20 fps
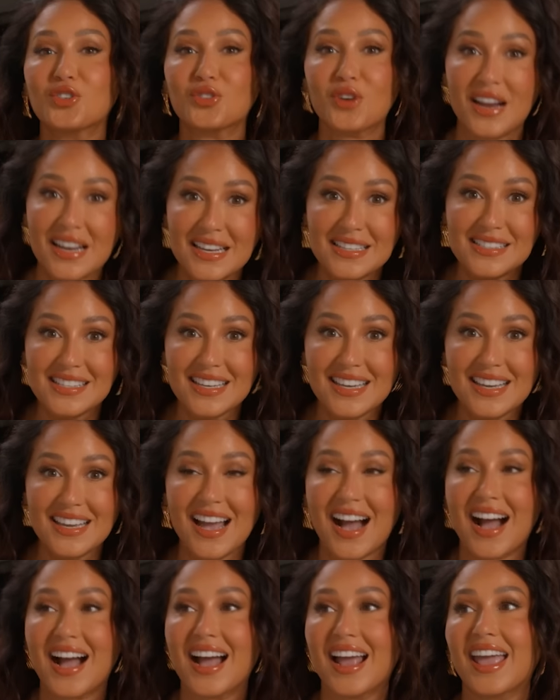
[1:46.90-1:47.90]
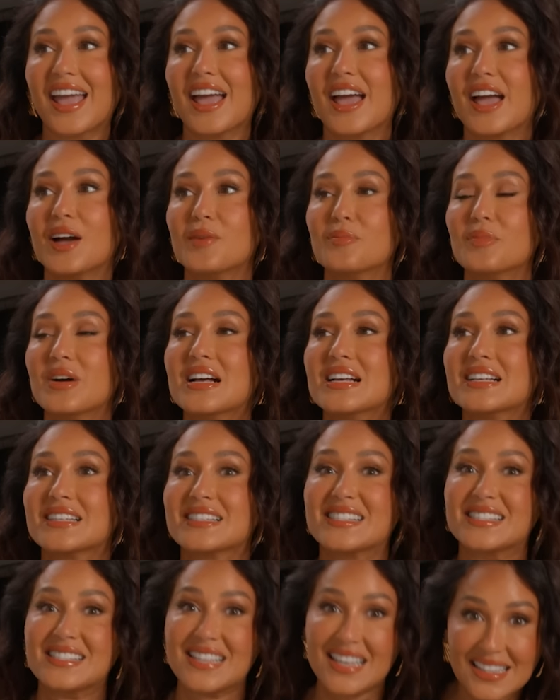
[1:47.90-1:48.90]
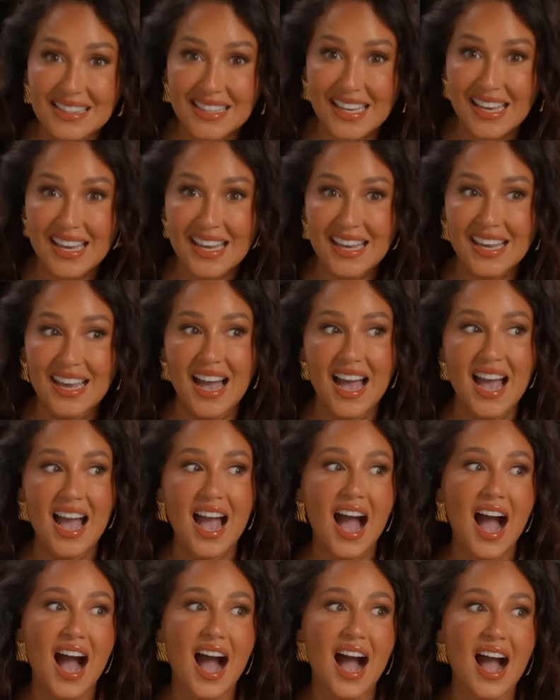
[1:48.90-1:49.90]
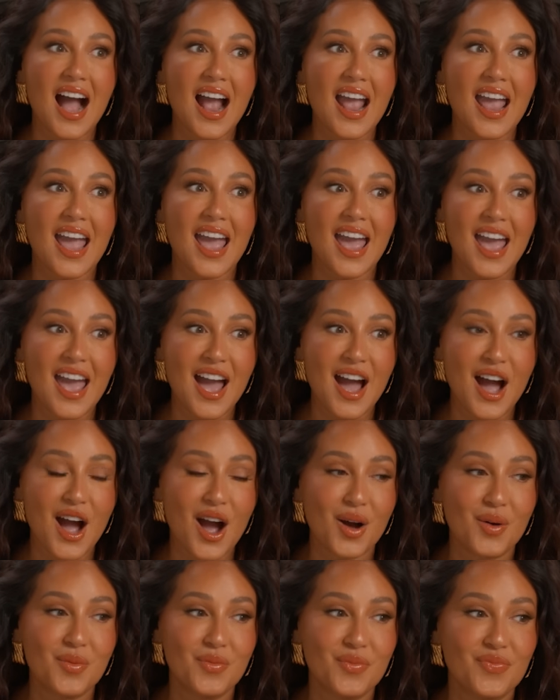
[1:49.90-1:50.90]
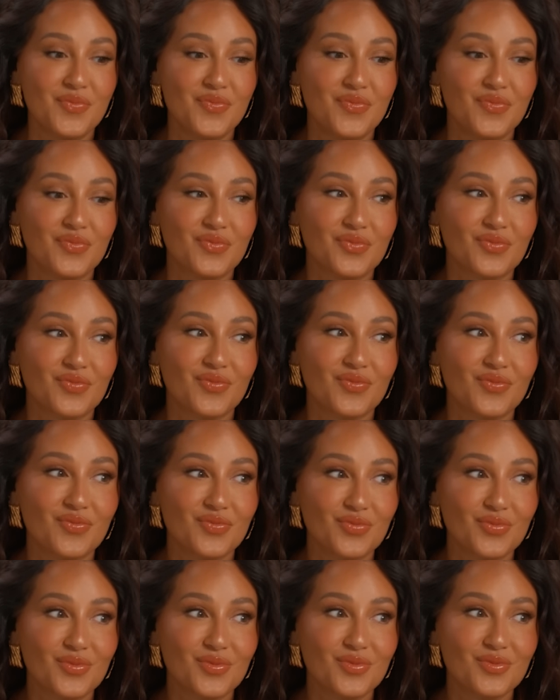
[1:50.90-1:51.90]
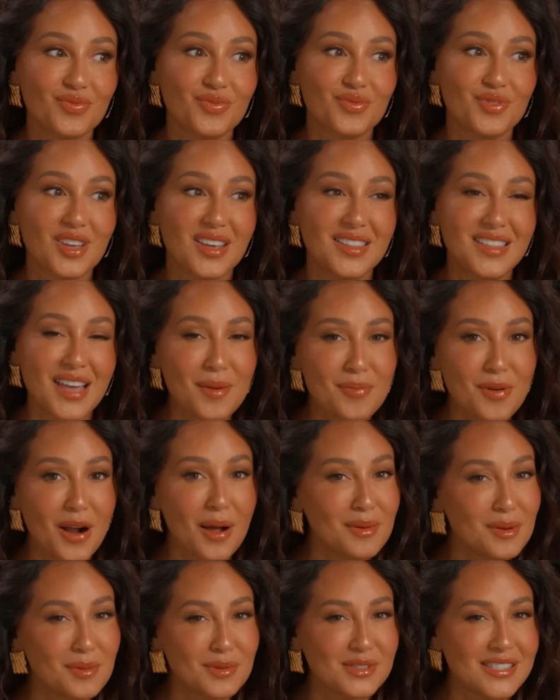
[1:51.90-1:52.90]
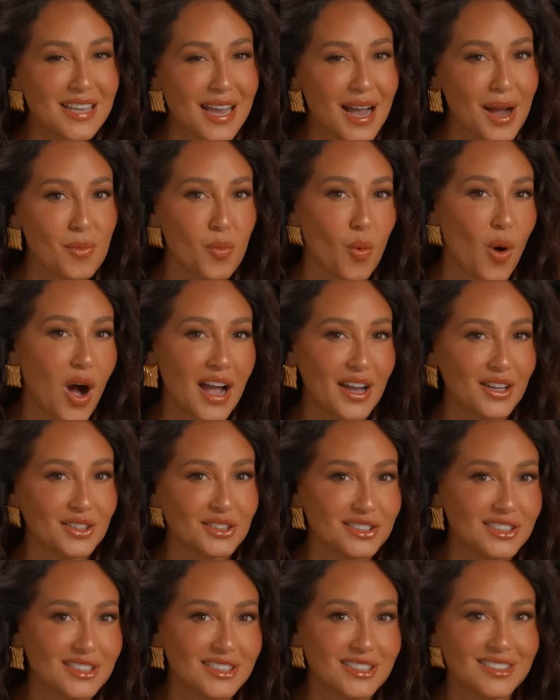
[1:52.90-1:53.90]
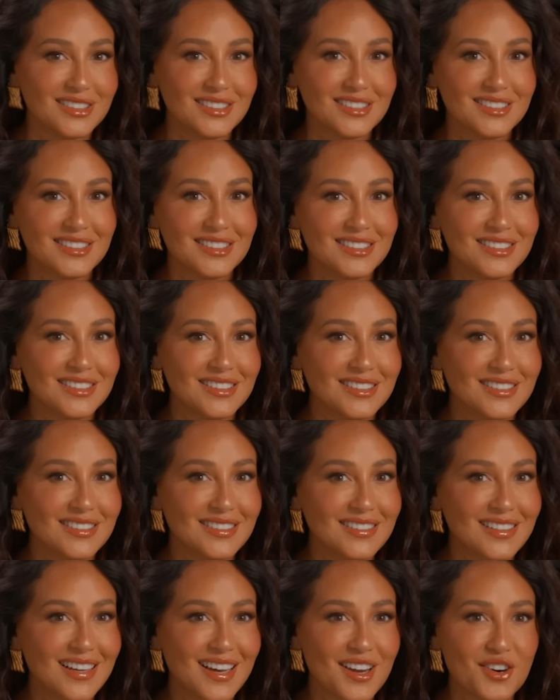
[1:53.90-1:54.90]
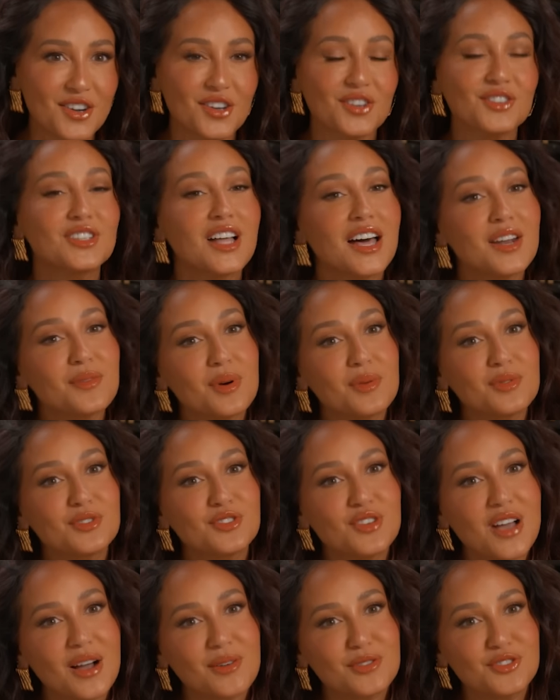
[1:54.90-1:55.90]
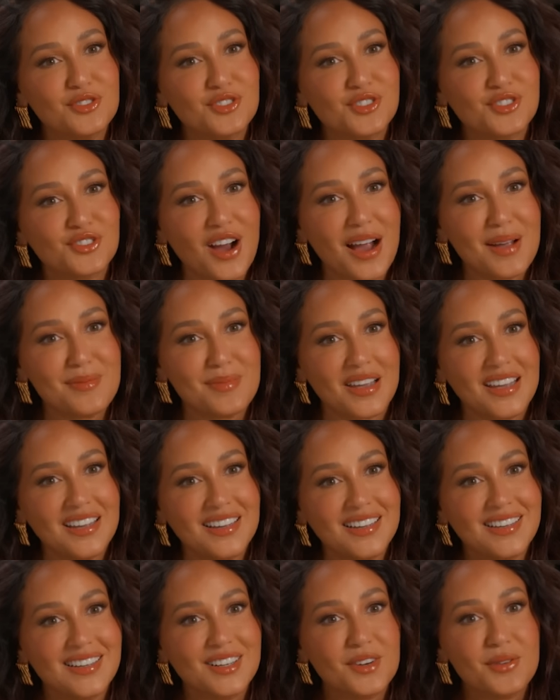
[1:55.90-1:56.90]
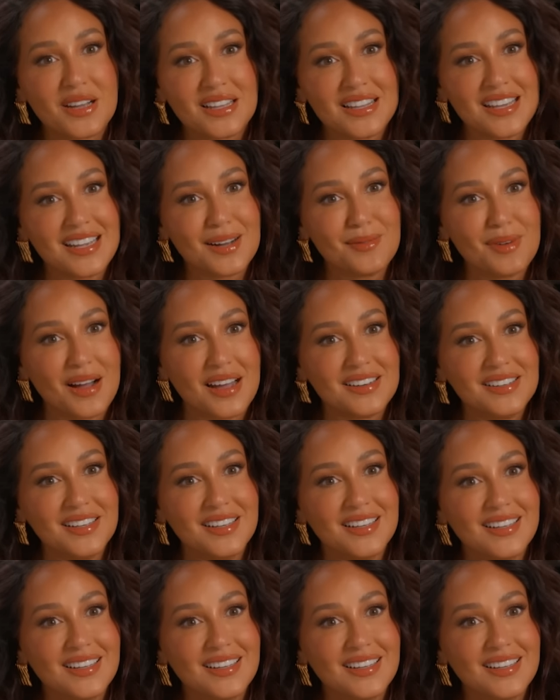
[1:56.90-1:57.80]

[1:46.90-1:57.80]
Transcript: crazy, I am silly, I am, they probably would say I'm wild. I don't know. Lana, what would you, how would you describe me? Quickly, come on.